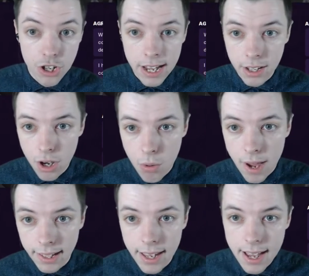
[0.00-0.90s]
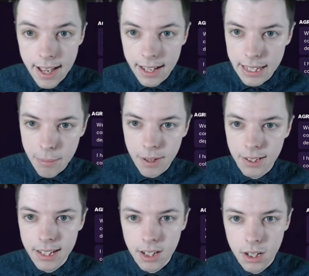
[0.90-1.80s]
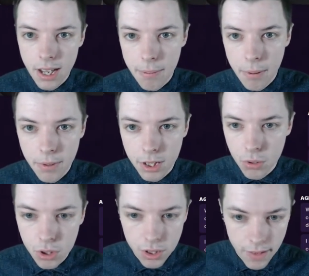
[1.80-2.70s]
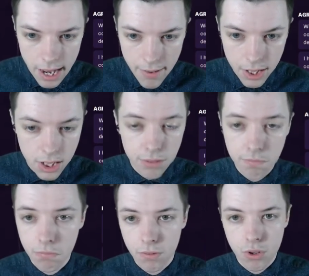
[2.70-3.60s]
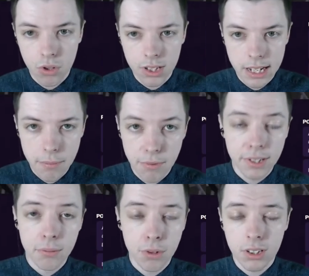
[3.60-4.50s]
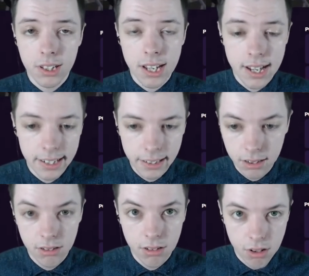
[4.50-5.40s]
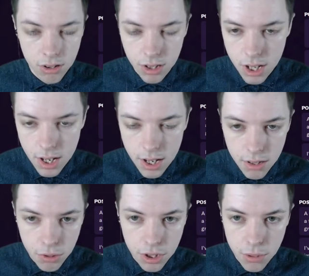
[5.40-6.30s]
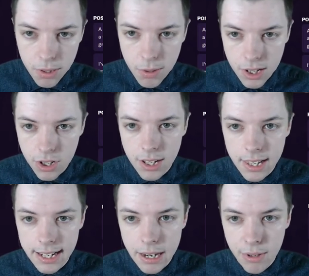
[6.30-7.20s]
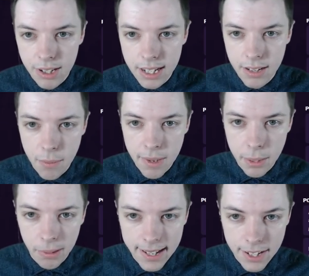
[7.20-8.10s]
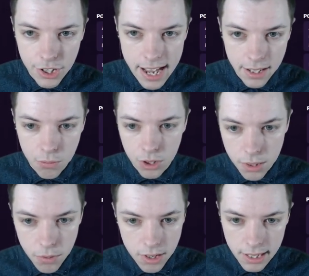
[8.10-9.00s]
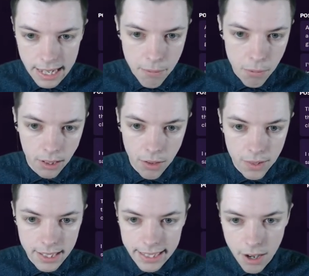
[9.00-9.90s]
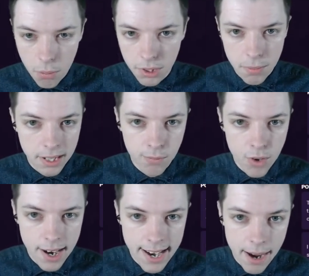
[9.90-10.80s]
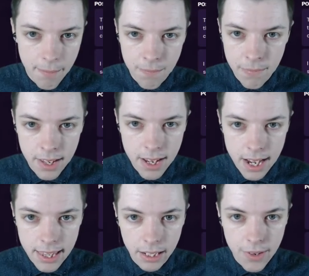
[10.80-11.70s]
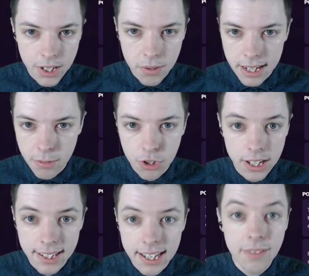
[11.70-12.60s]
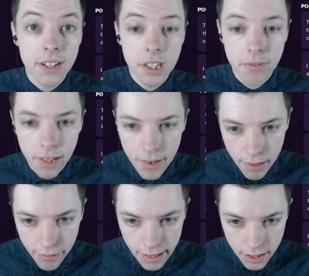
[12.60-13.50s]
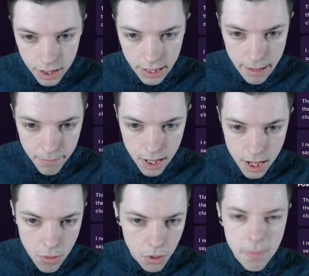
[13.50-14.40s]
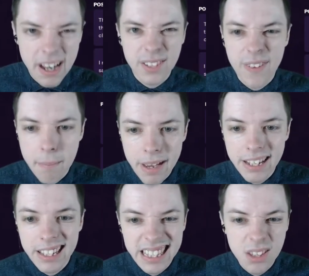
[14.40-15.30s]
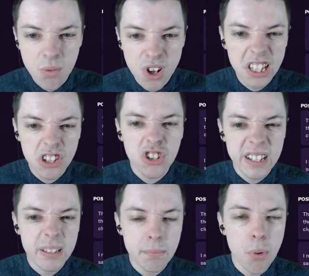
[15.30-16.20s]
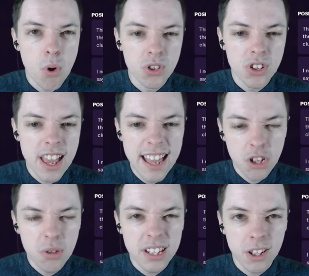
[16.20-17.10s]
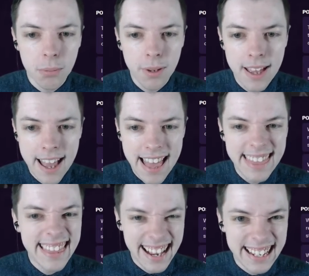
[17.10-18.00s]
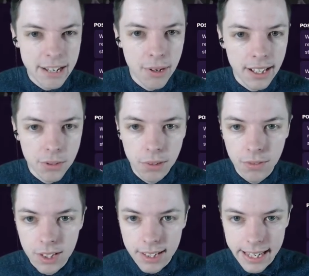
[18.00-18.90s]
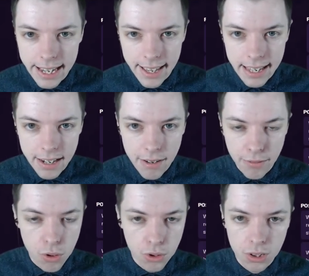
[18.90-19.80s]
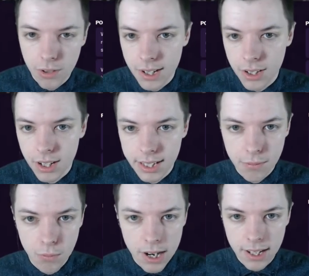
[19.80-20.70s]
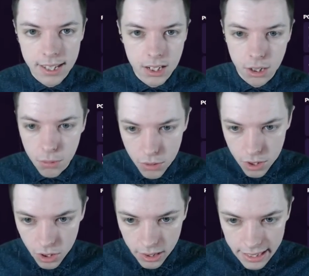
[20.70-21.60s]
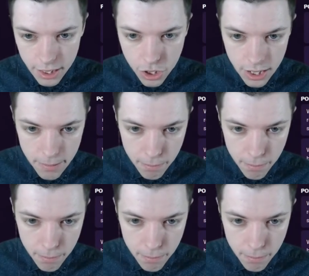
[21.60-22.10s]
Go away. Gabriel says, are you happy with the squad you've inherited? Of course I am, or else I wouldn't sign. God, what a stupid question. And then Gabriel's asked, have you met the players yet? And what is the mood in the camp? Well, obviously, optimism right now. And then Lorenzo has asked, would you like to say anything to the Villarreal fans? Yep. One of the best fan bases in the world. They're just as important to this club as anyone else. We love to see it. And then, of course, Lorenzo asking, where can this club go under your leadership?